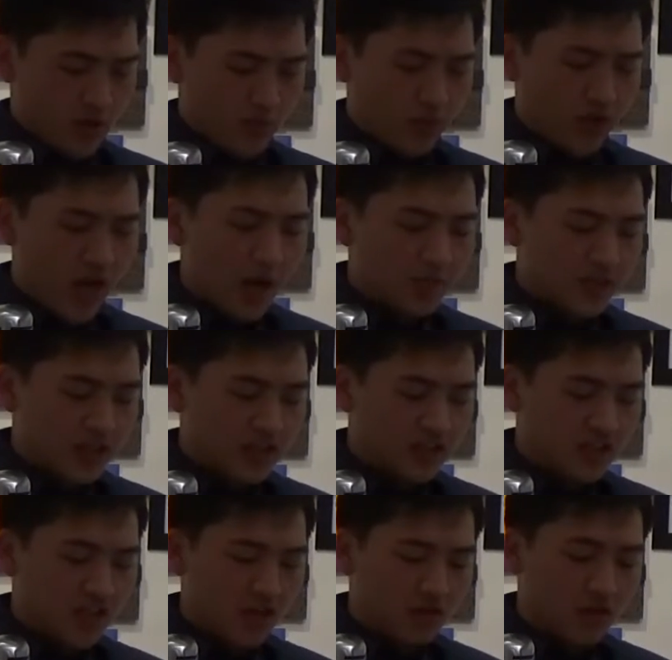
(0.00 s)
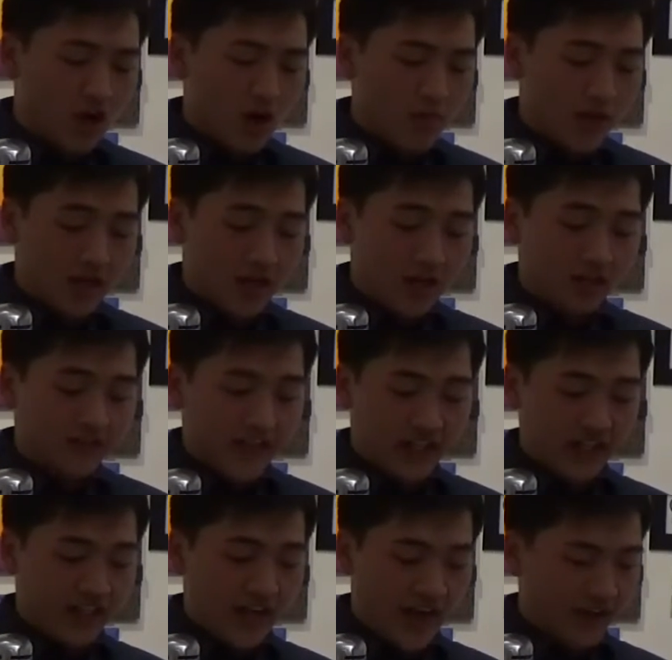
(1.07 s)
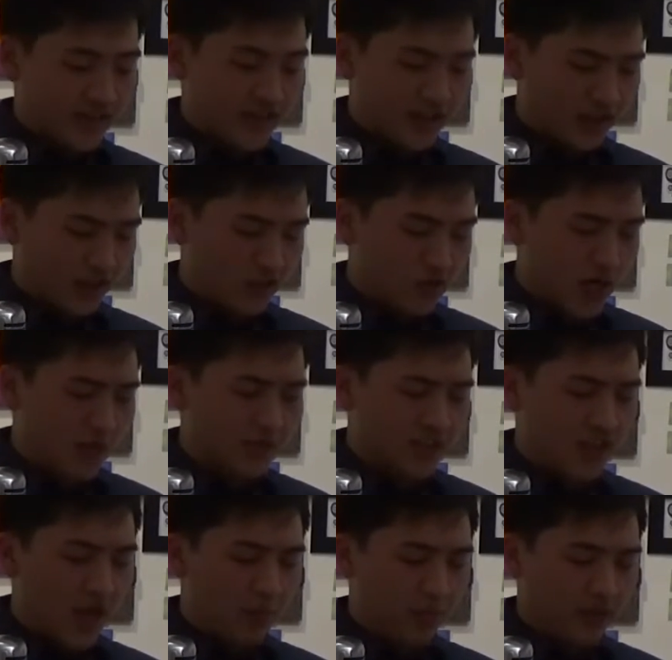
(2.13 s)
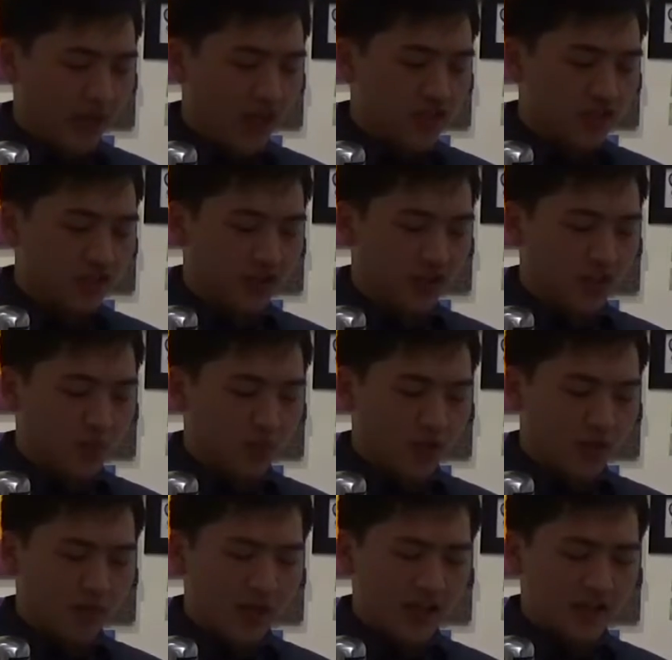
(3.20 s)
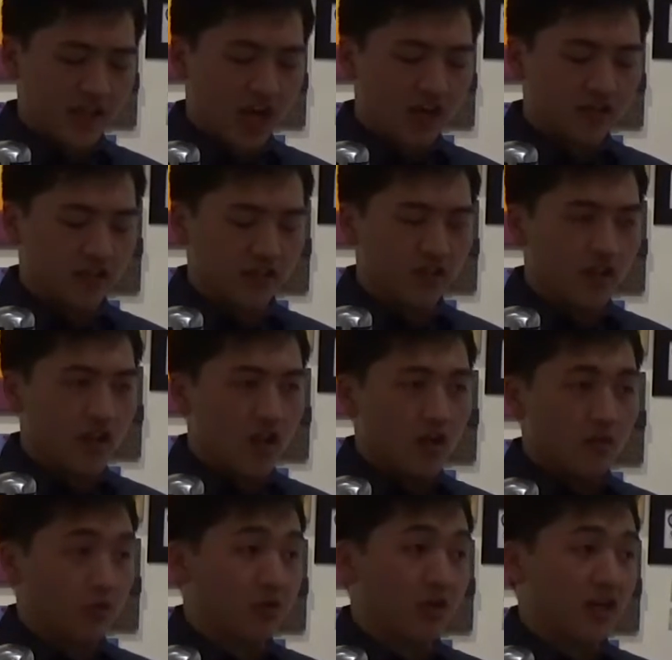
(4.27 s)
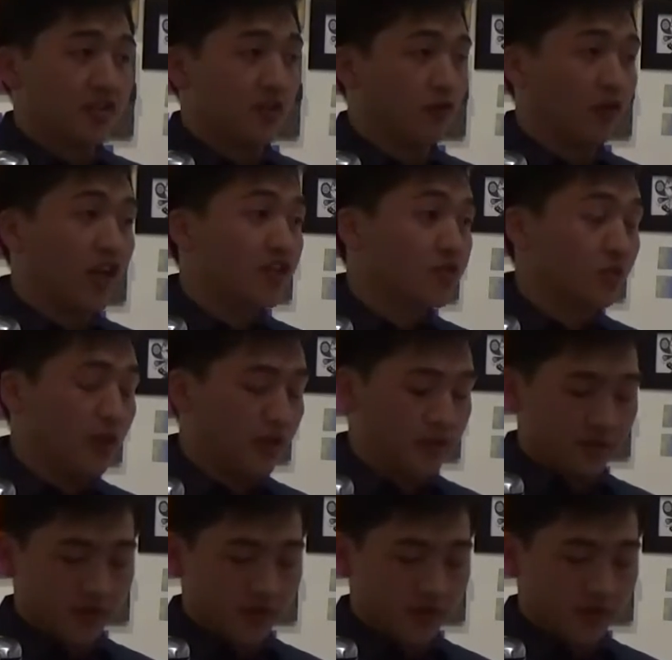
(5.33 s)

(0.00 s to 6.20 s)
Perhaps he could tell Comrade Ung that he accidentally dropped his application in the spring by his house and request a fresh one.